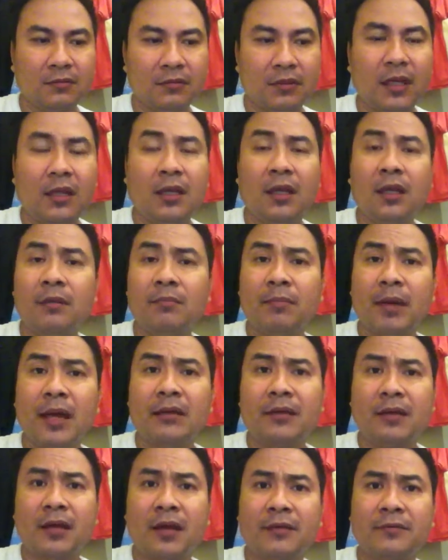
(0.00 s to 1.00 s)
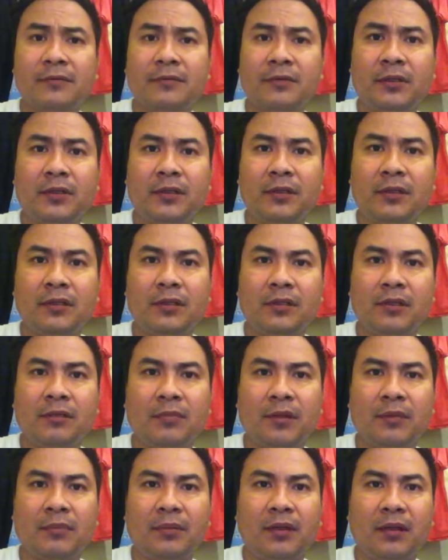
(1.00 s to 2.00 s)
taking a bath after, and then
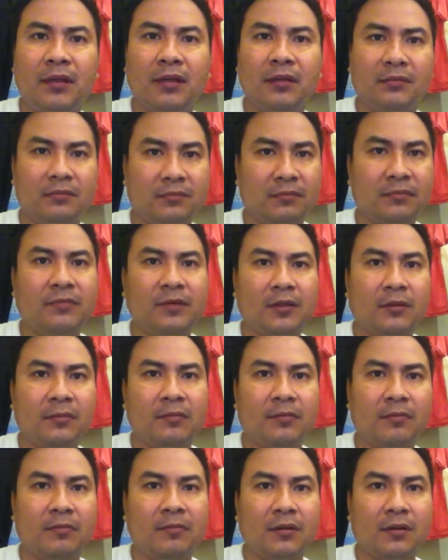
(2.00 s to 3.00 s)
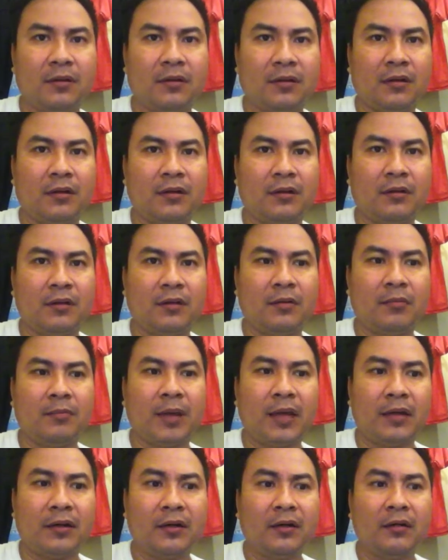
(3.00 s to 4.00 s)
maybe I'll feel a little
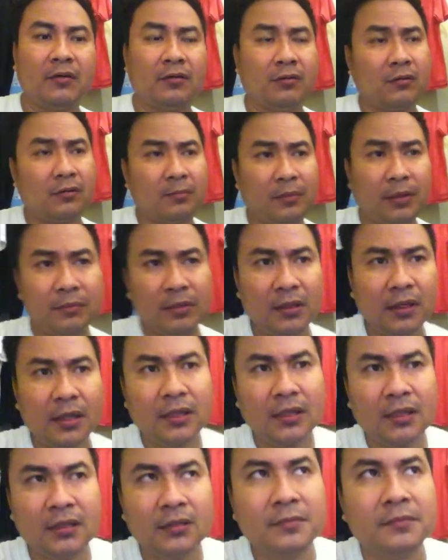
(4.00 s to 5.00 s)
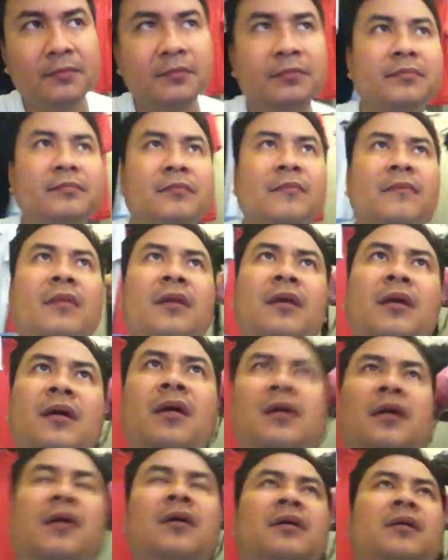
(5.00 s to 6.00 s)
better, or maybe I can
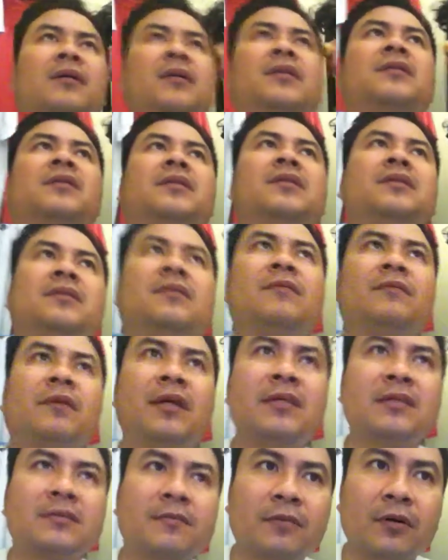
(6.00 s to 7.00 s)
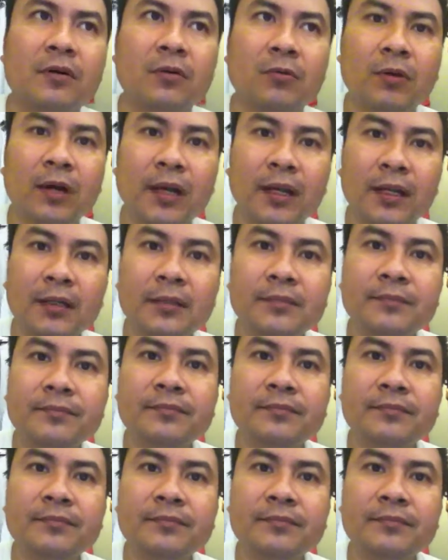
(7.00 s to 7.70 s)
just rest for a while,